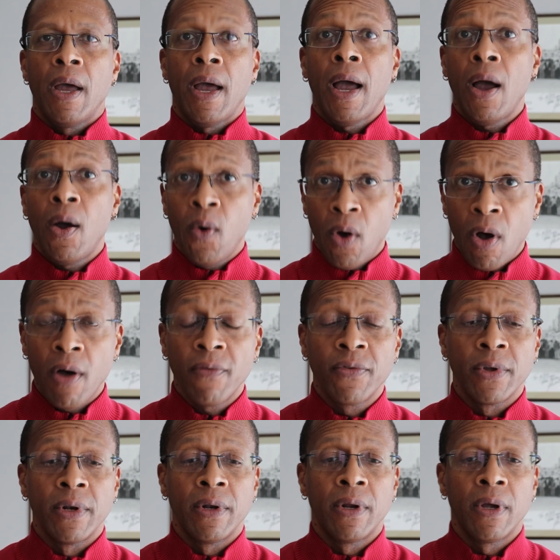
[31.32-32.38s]
How
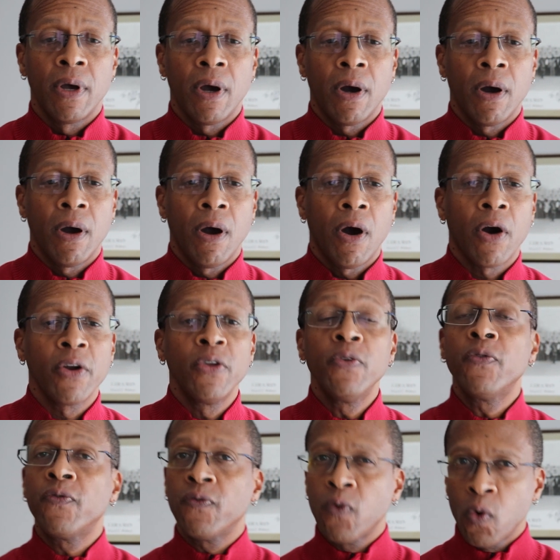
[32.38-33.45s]
often are
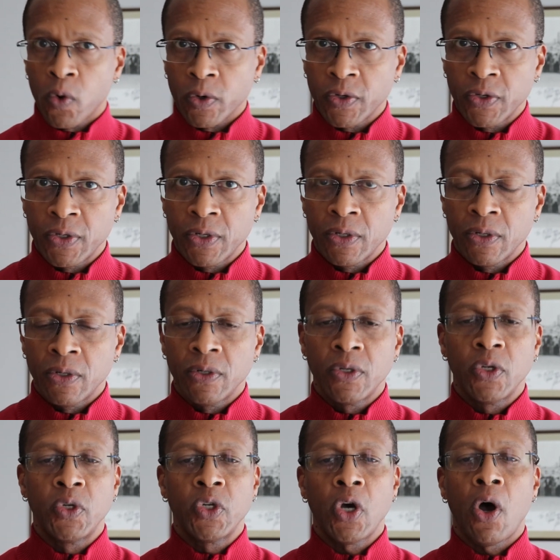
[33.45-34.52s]
you forced
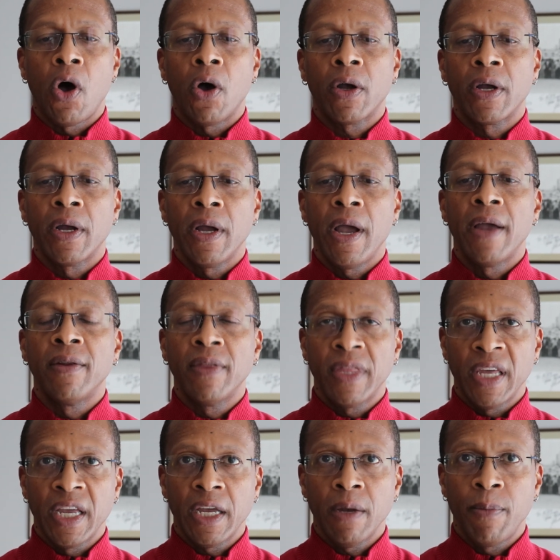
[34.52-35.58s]
to talk and
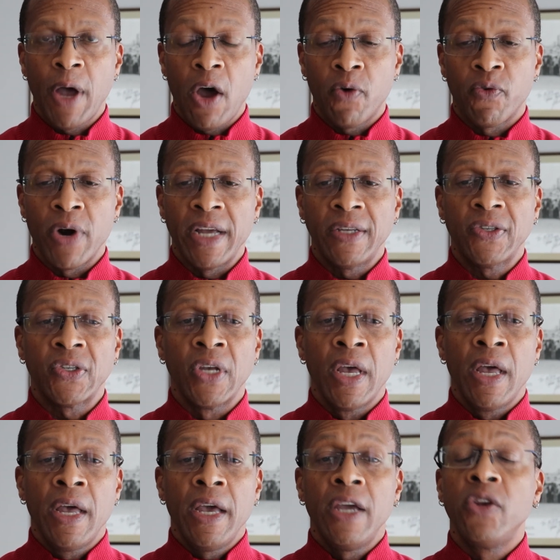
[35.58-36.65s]
think about race
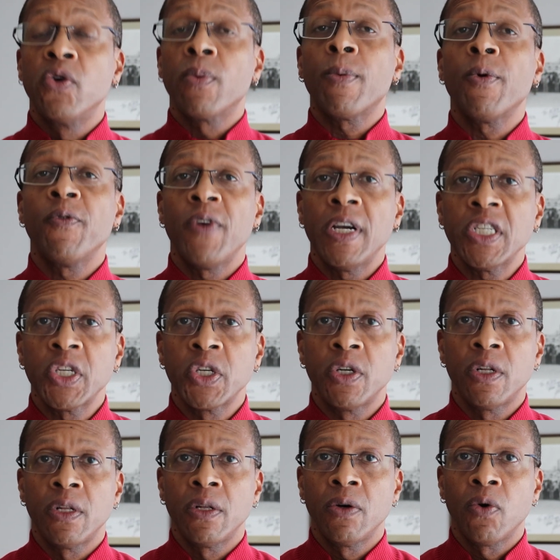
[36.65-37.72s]
in your
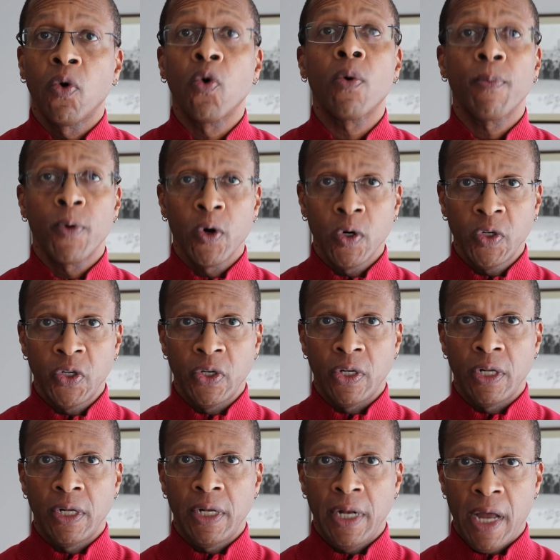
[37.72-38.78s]
professional or
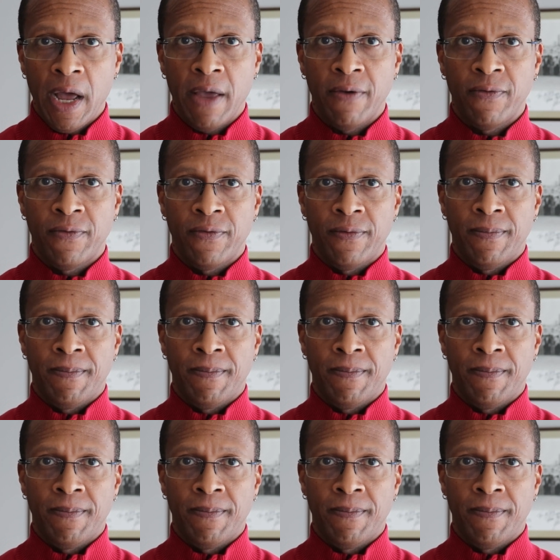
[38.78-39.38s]
personal life?